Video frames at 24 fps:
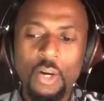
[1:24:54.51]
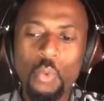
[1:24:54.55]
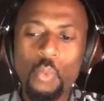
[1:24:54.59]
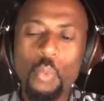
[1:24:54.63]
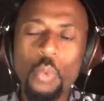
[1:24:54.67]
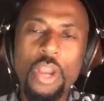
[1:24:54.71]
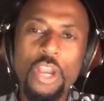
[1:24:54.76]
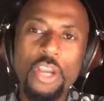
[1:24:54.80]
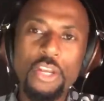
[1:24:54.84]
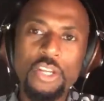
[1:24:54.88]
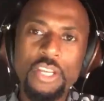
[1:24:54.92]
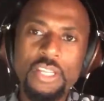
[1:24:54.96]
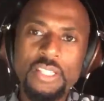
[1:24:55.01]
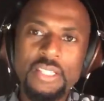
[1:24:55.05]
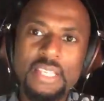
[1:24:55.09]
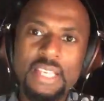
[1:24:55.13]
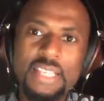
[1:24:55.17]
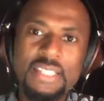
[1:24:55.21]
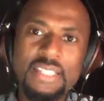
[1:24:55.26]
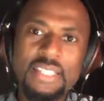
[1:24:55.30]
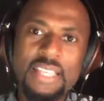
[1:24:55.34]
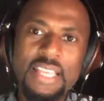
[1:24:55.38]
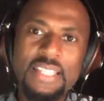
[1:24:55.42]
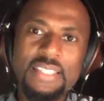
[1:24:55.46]
awareness
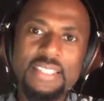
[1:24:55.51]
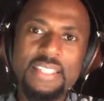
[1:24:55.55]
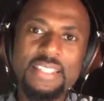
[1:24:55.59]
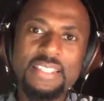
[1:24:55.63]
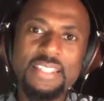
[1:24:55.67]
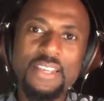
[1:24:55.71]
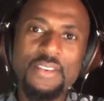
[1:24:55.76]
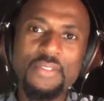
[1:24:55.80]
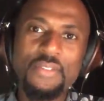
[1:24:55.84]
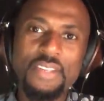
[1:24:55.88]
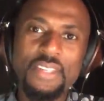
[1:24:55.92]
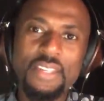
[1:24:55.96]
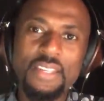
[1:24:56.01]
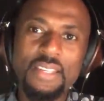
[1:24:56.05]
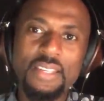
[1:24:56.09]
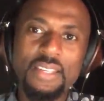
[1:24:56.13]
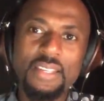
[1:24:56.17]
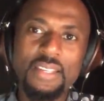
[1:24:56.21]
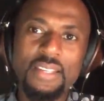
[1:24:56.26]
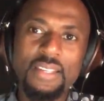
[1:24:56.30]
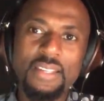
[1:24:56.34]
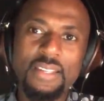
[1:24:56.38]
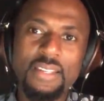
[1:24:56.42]
and sensitivity.